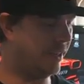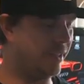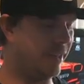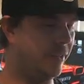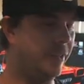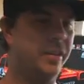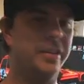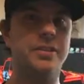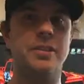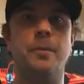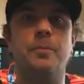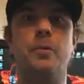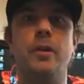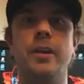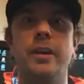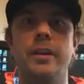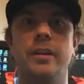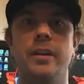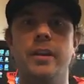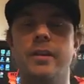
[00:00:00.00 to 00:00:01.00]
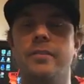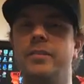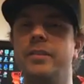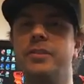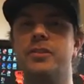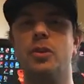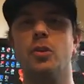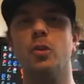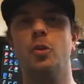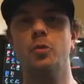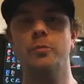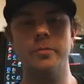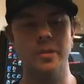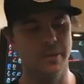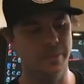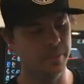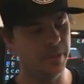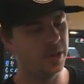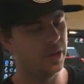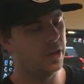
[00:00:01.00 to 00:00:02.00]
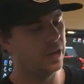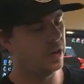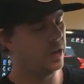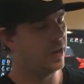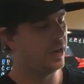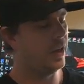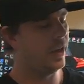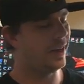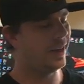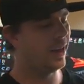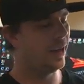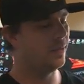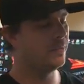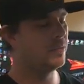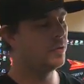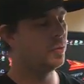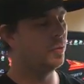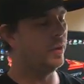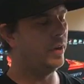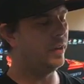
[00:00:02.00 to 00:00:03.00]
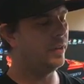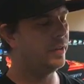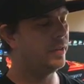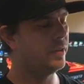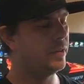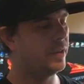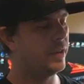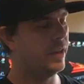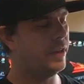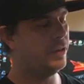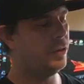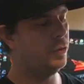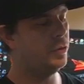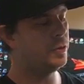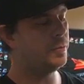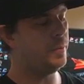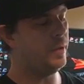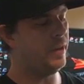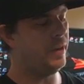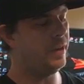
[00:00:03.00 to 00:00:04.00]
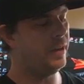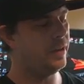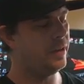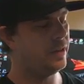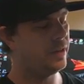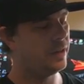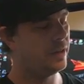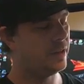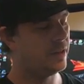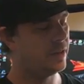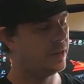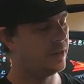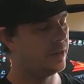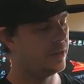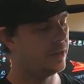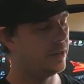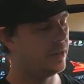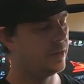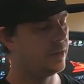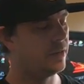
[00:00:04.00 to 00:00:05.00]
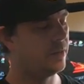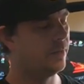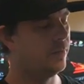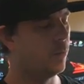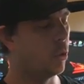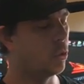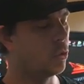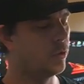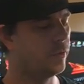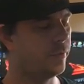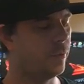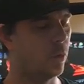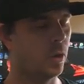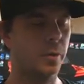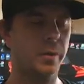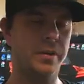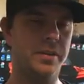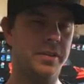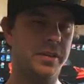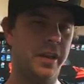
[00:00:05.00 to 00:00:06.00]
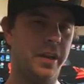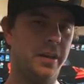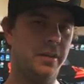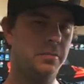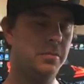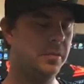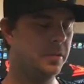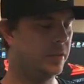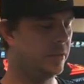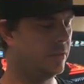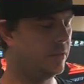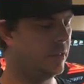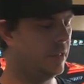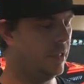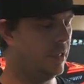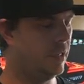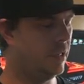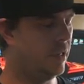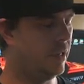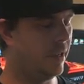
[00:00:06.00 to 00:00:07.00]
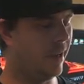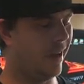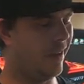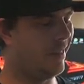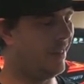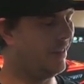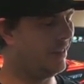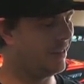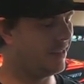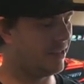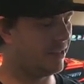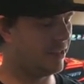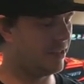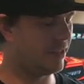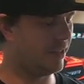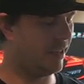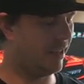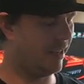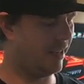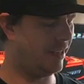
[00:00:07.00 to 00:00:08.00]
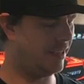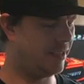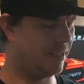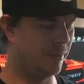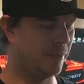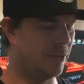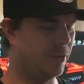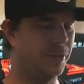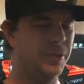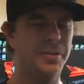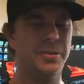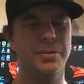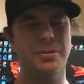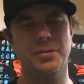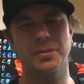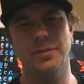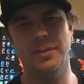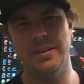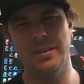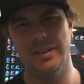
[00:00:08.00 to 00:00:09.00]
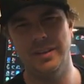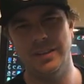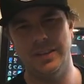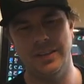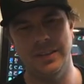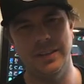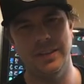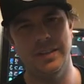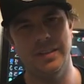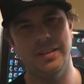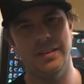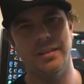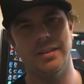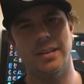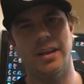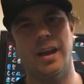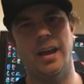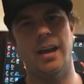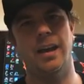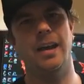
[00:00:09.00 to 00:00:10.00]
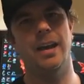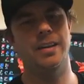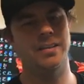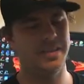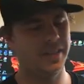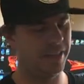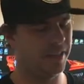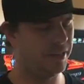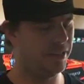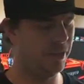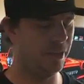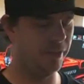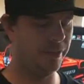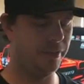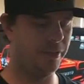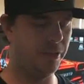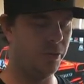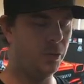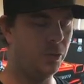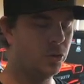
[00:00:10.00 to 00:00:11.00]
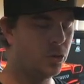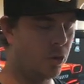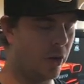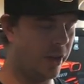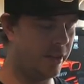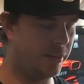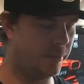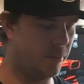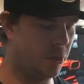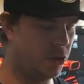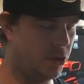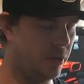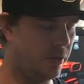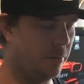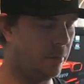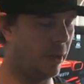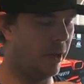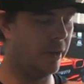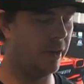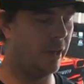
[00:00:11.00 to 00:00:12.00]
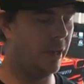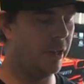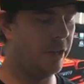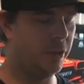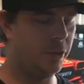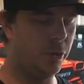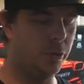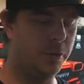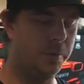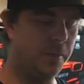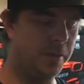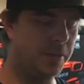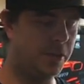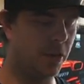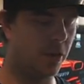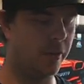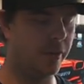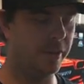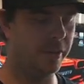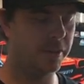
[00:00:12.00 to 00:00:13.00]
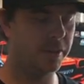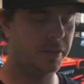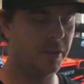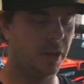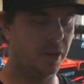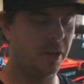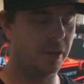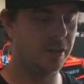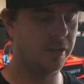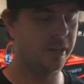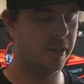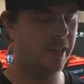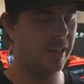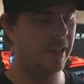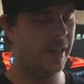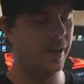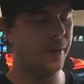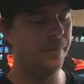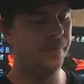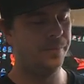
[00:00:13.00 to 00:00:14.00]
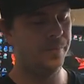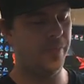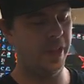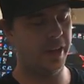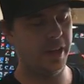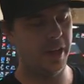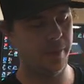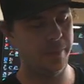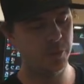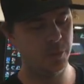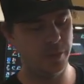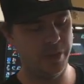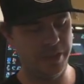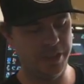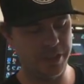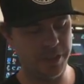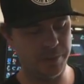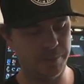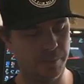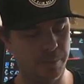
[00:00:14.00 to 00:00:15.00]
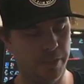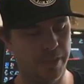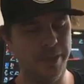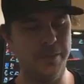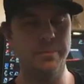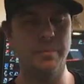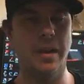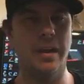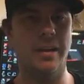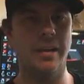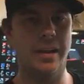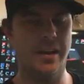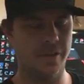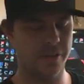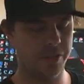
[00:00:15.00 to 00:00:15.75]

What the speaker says: is everything's upgraded. Everything's aluminum. It comes with a 2-speed motor forward setup. I think this is similar to the SAX 10-2 transmission, but 2-speed's already installed. It comes with a split bell